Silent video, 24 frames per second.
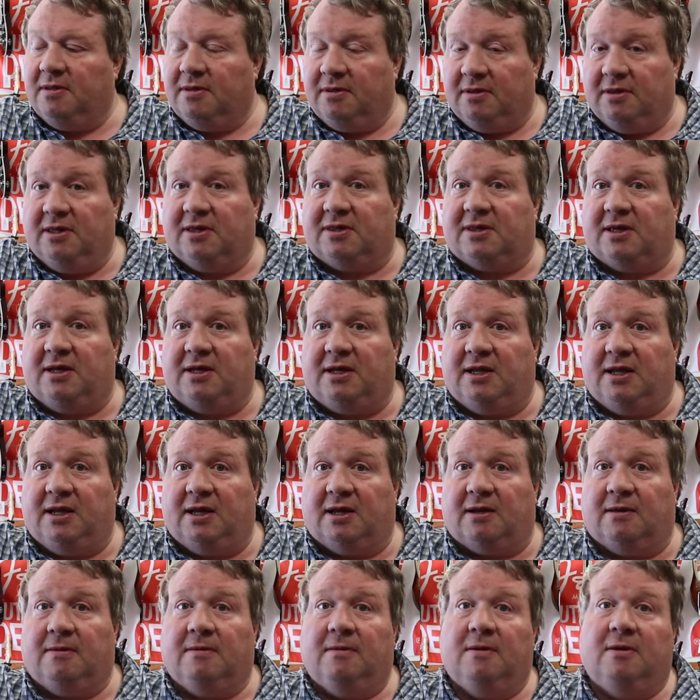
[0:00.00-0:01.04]
This I
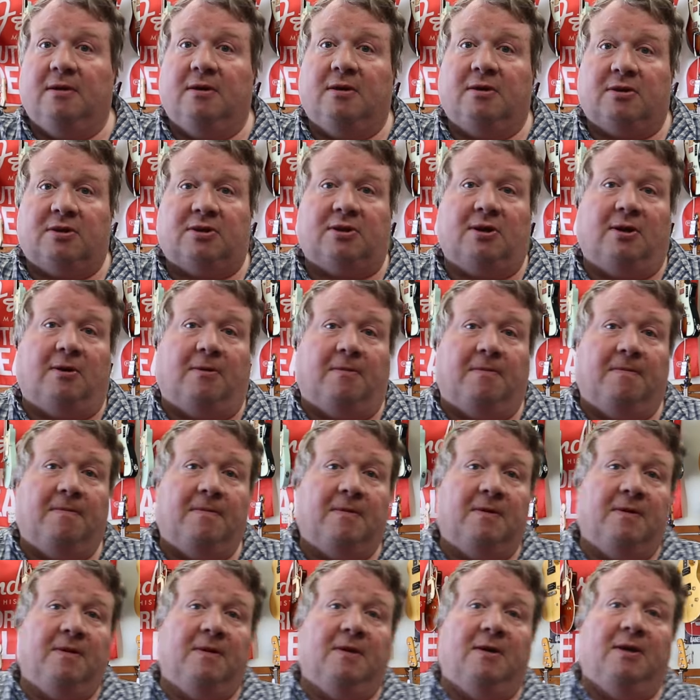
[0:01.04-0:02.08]
dig. So
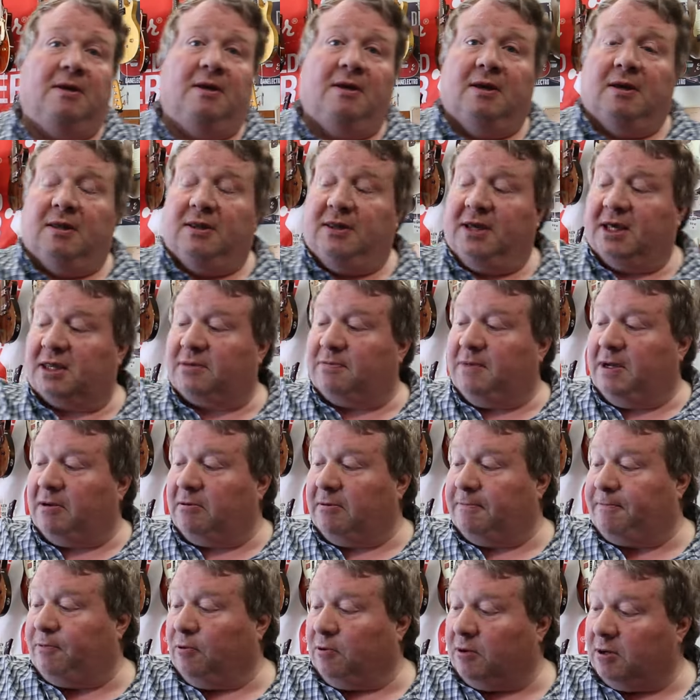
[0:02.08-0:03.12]
that's my
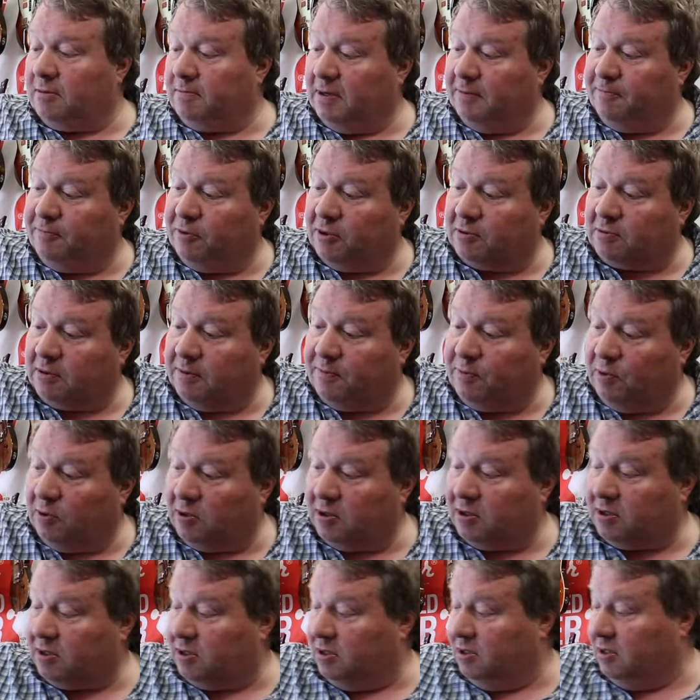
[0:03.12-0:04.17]
report, my book
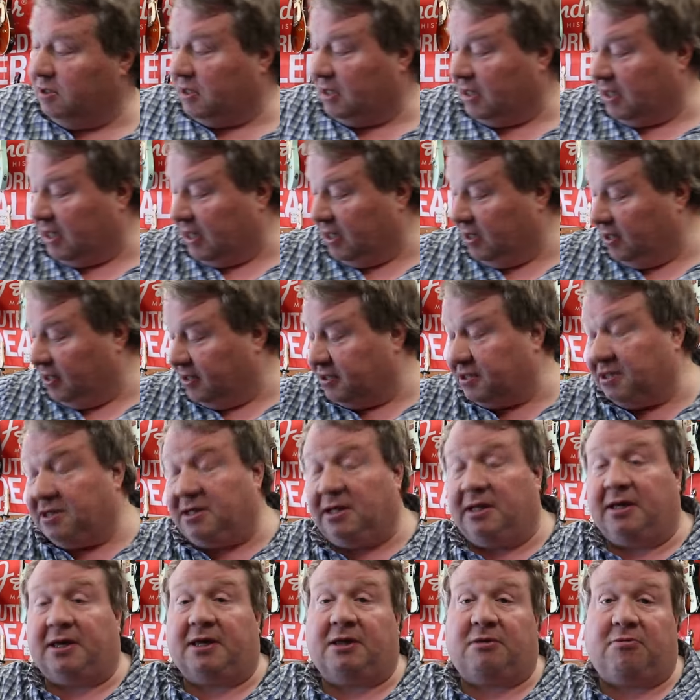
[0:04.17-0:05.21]
report. I like the
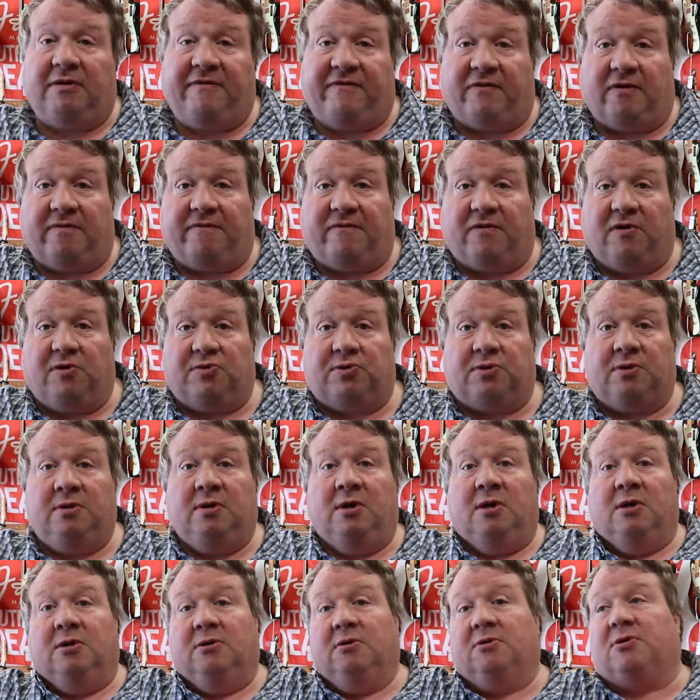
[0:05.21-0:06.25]
Deluxe Reverb version.
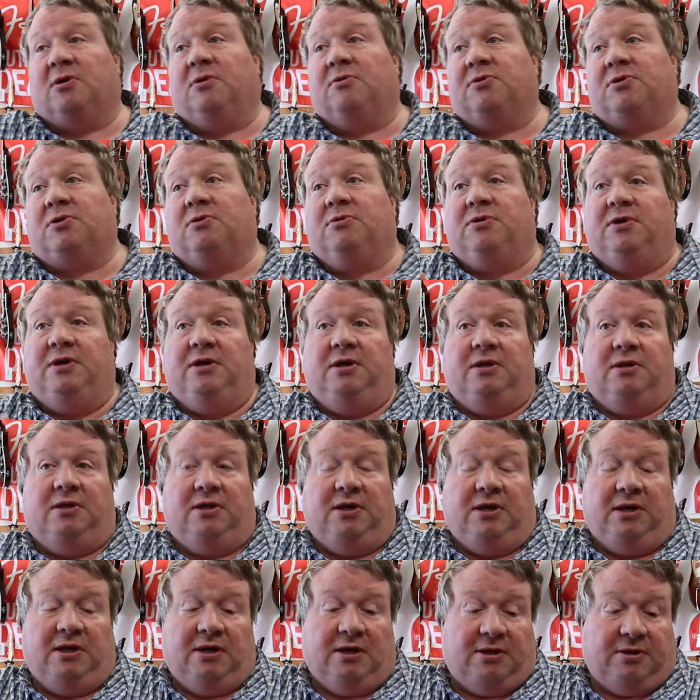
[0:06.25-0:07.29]
There's also
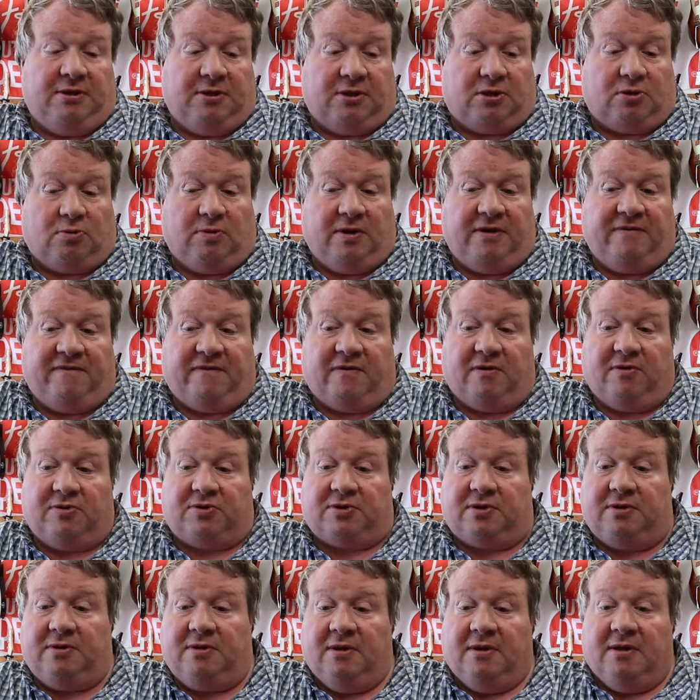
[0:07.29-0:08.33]
the twin
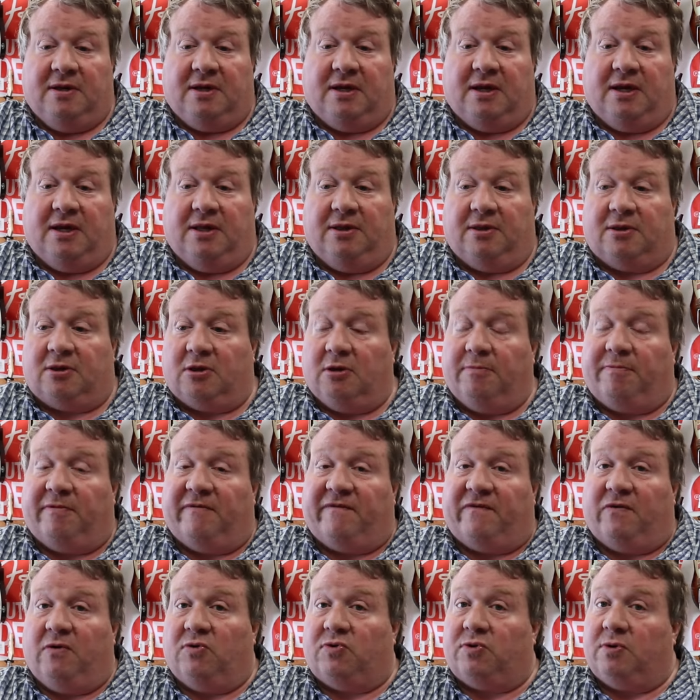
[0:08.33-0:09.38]
version and the super
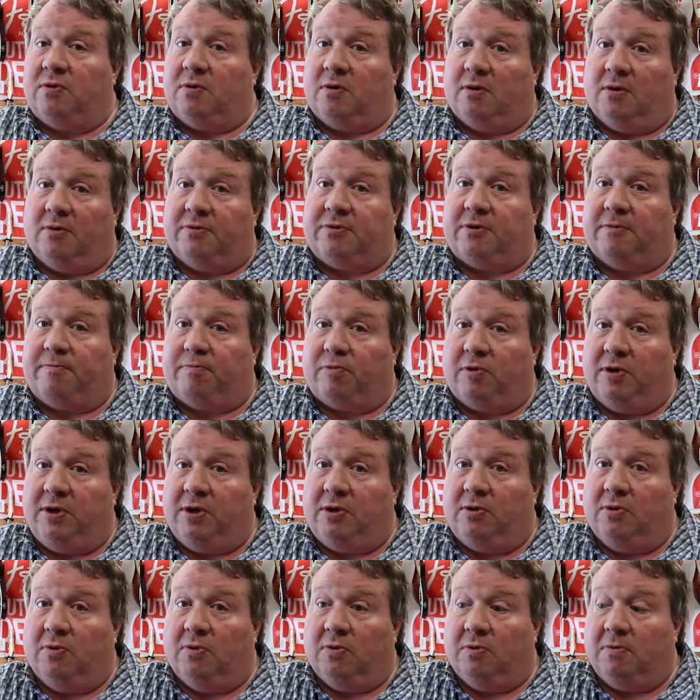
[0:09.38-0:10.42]
version are also pretty
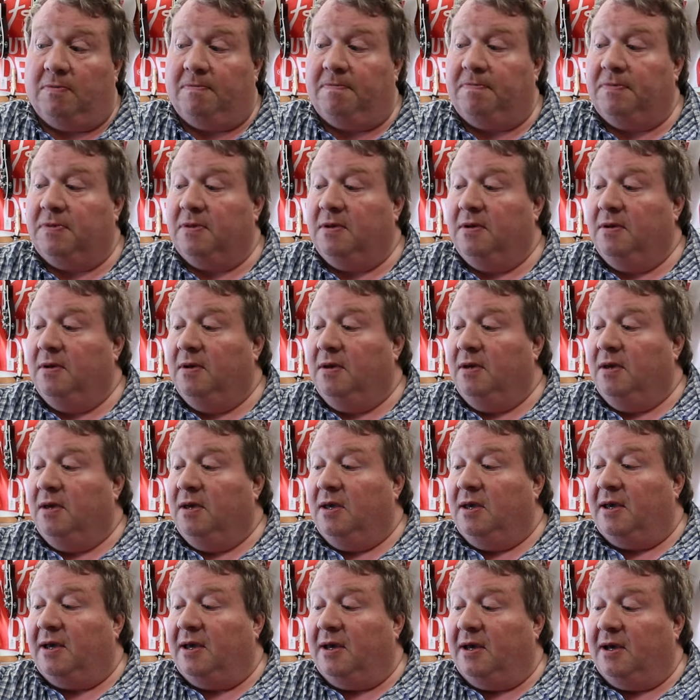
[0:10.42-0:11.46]
cool.
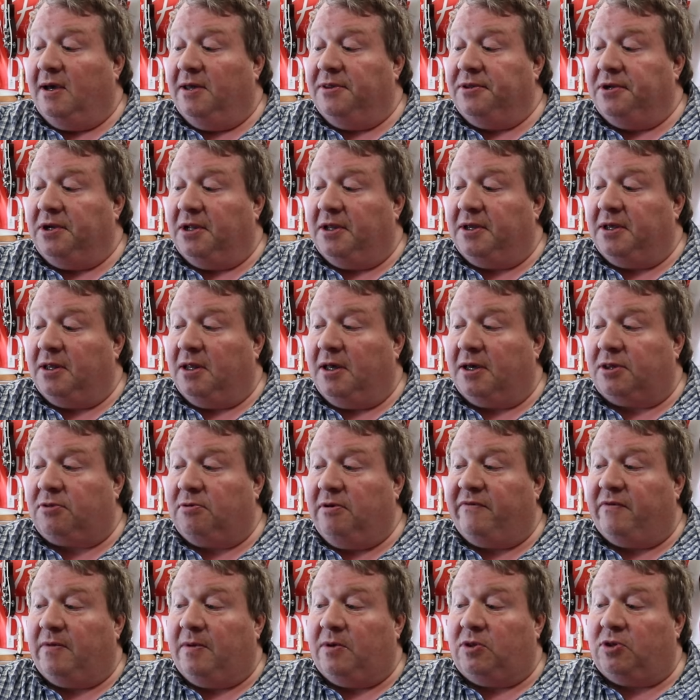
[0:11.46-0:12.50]
The Deluxe
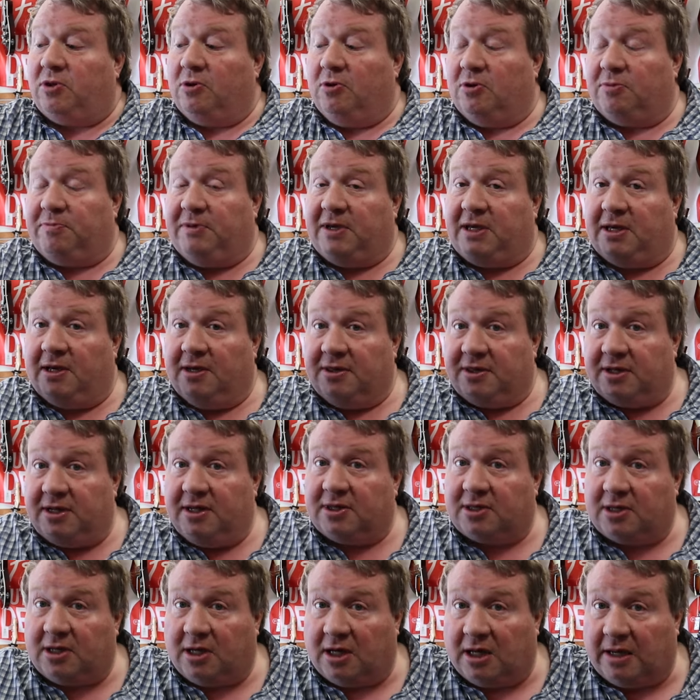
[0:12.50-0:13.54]
Reverb I chose because it
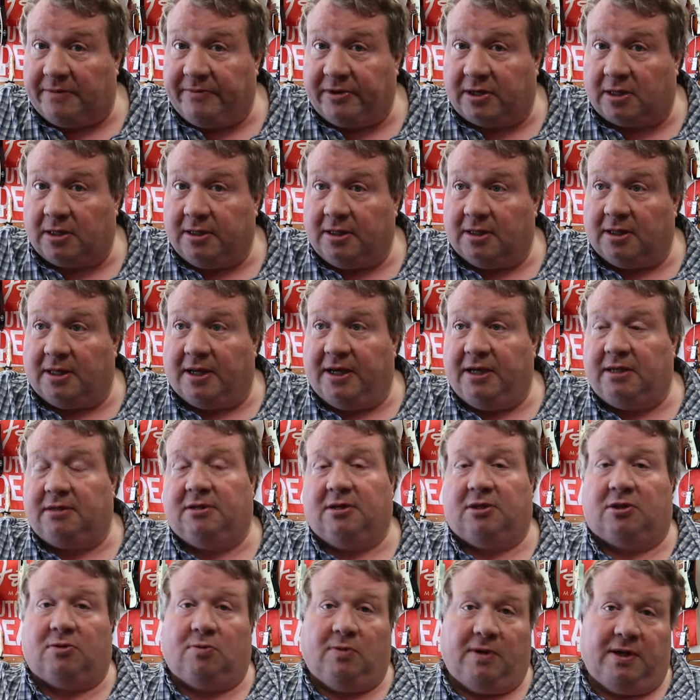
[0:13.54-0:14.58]
is comically light.
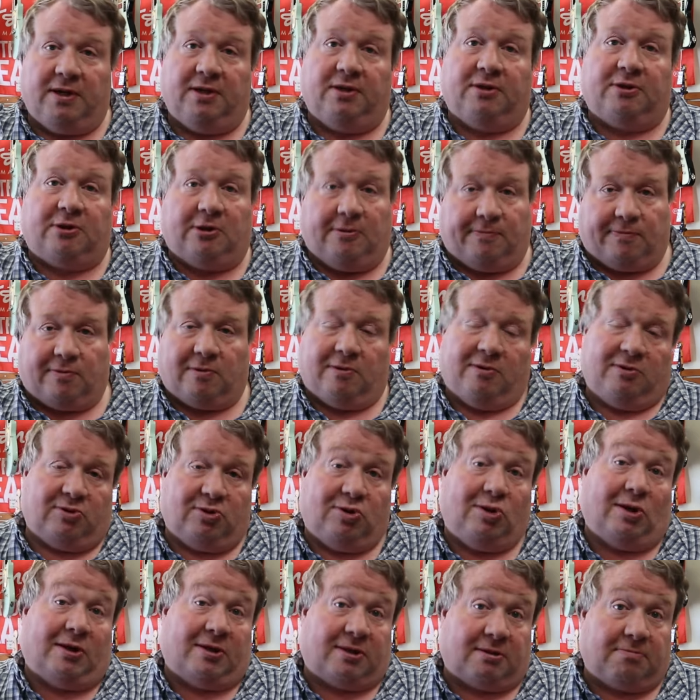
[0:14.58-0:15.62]
The twin and super are
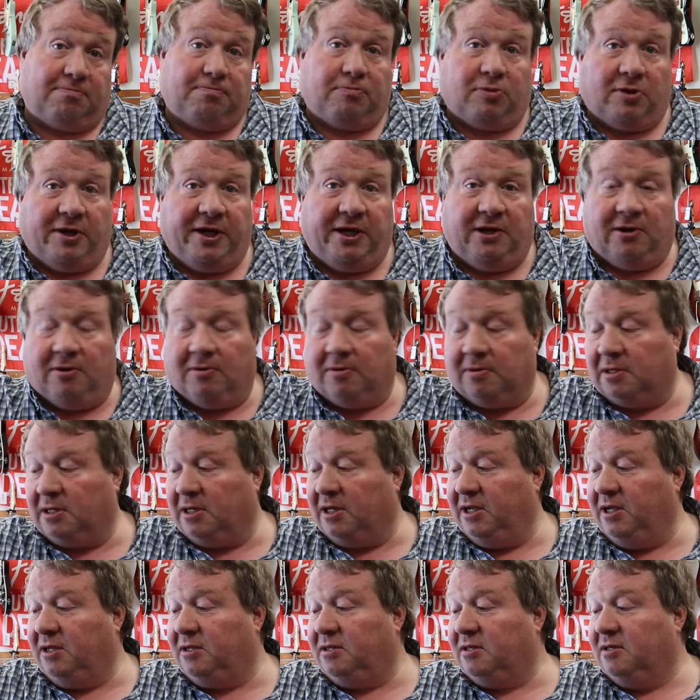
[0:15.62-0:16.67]
just plain old
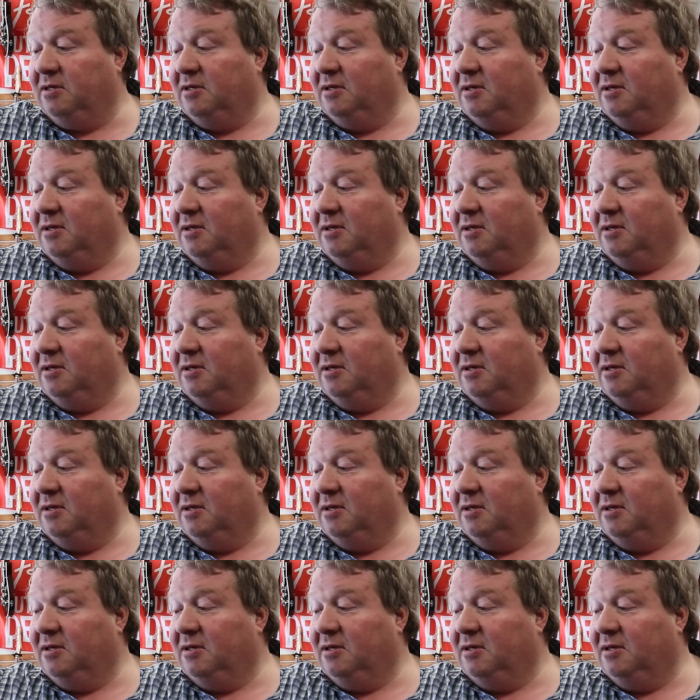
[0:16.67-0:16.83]
light.